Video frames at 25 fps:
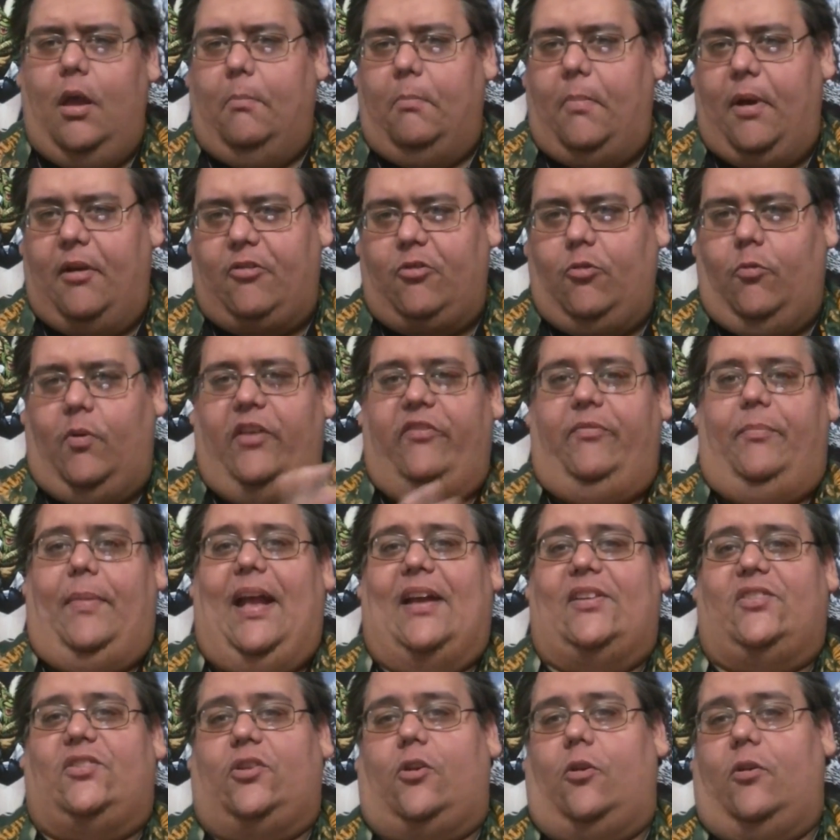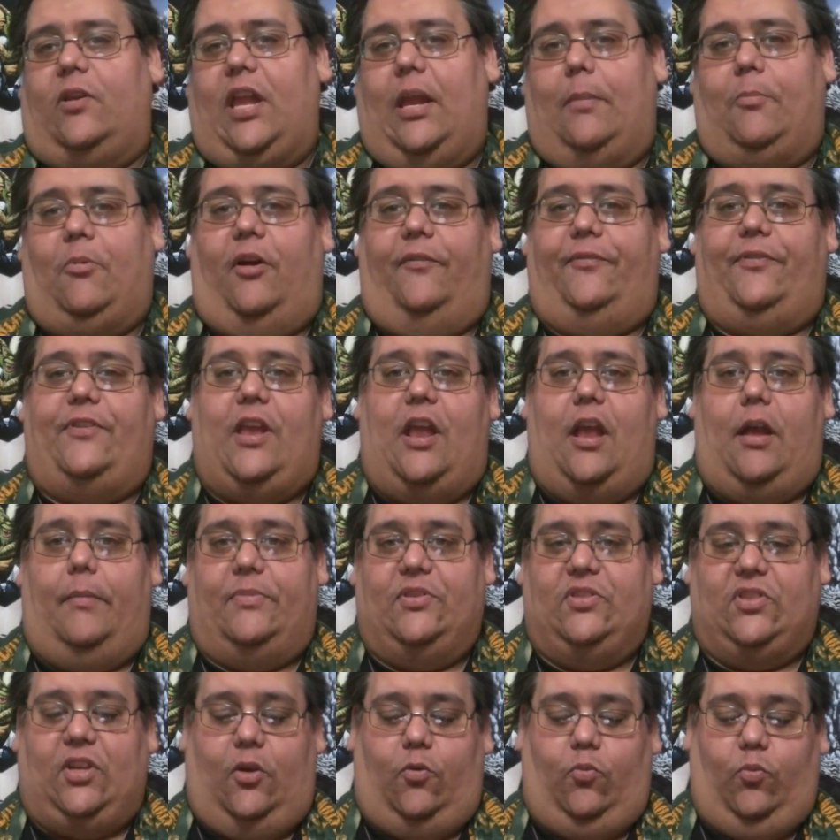Microwave Massacre came off the
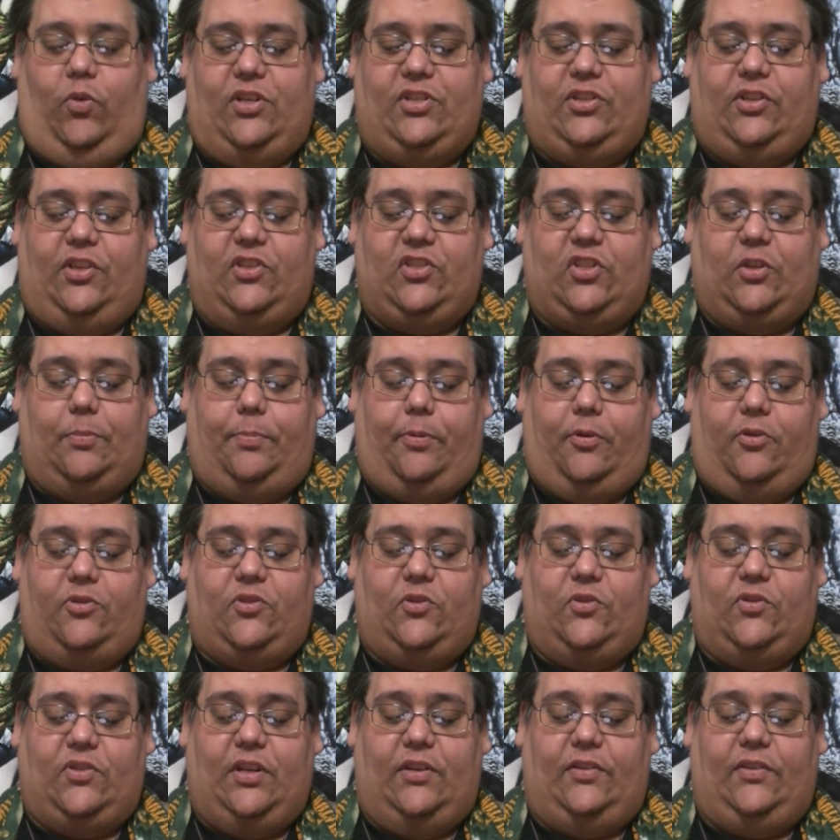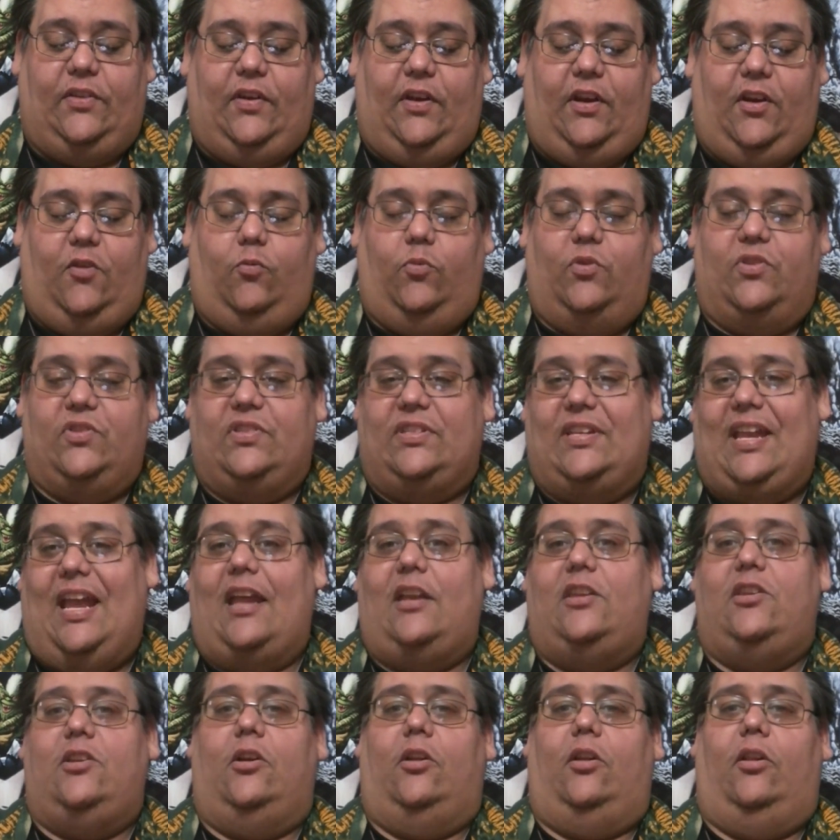Amazon wishlist. The person who sent it in was
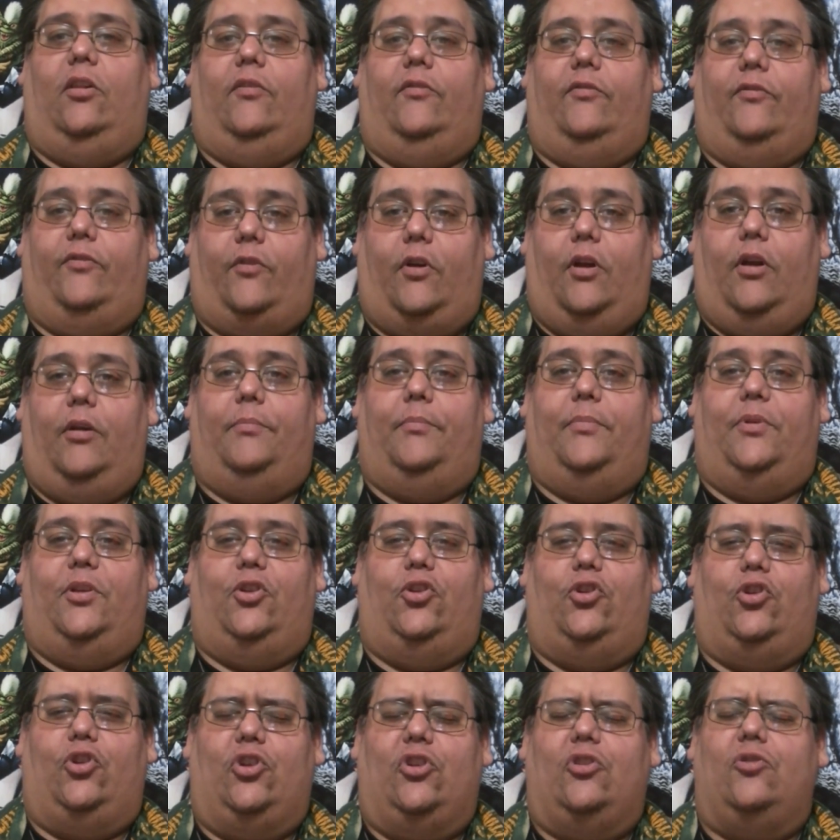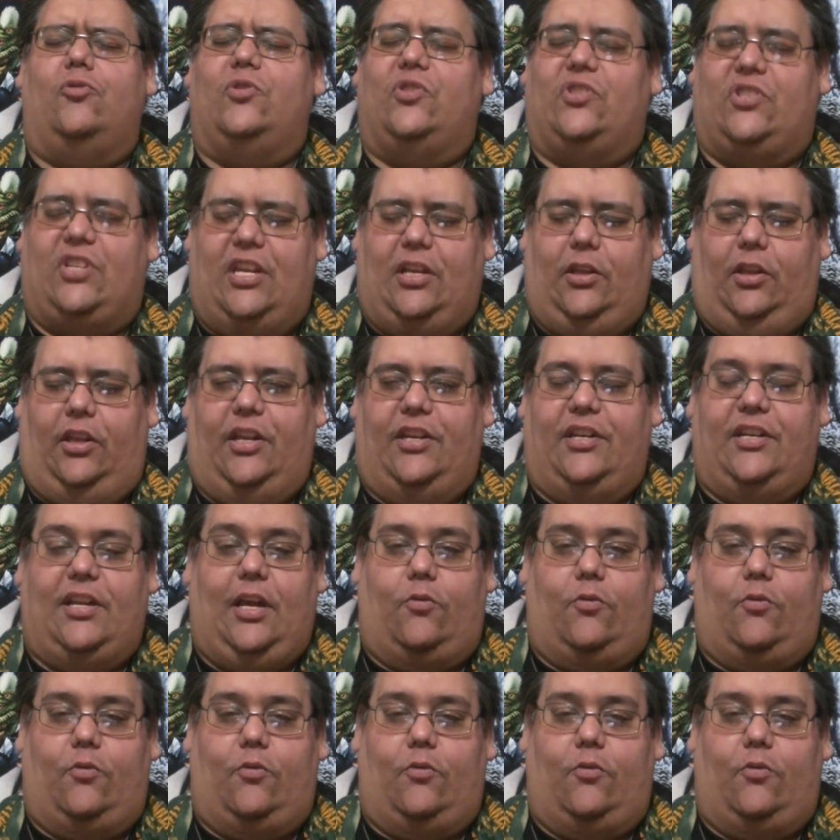Daniel from New Zealand.